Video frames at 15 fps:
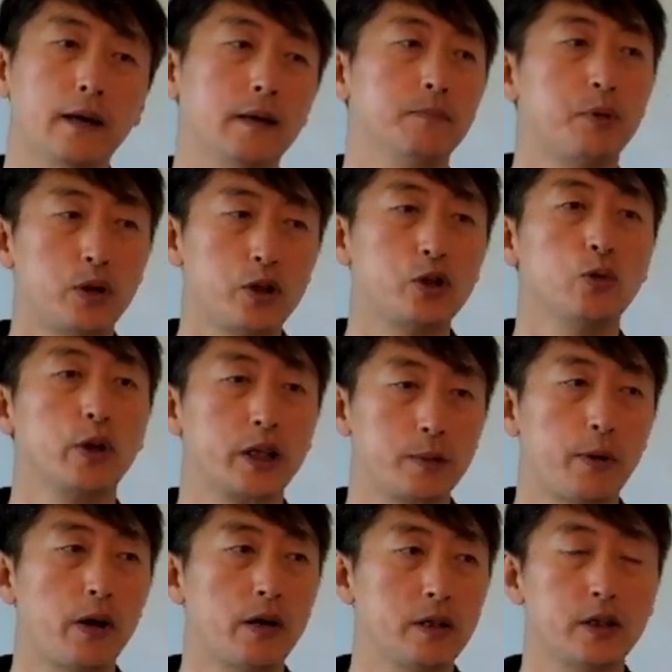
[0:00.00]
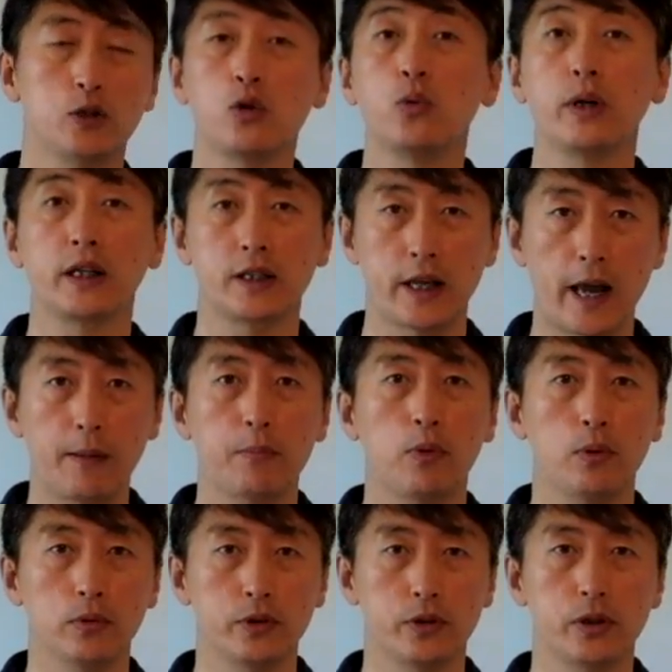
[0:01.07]
personal experience, two
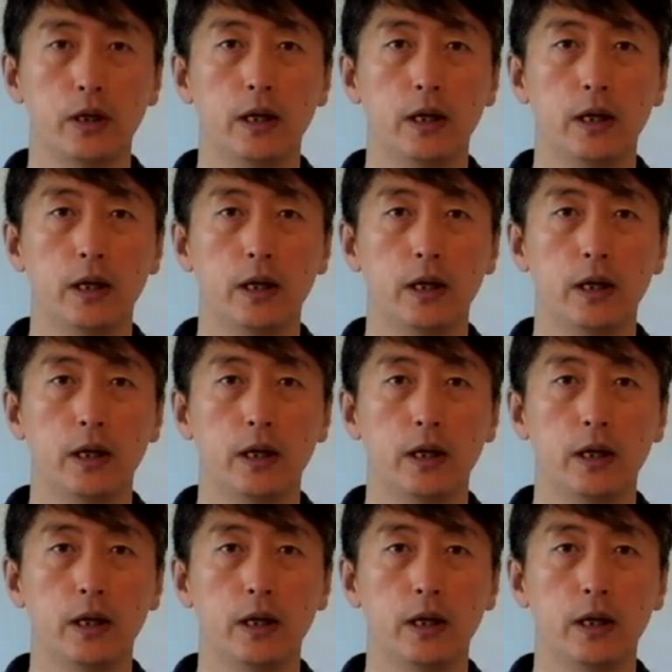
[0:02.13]
examples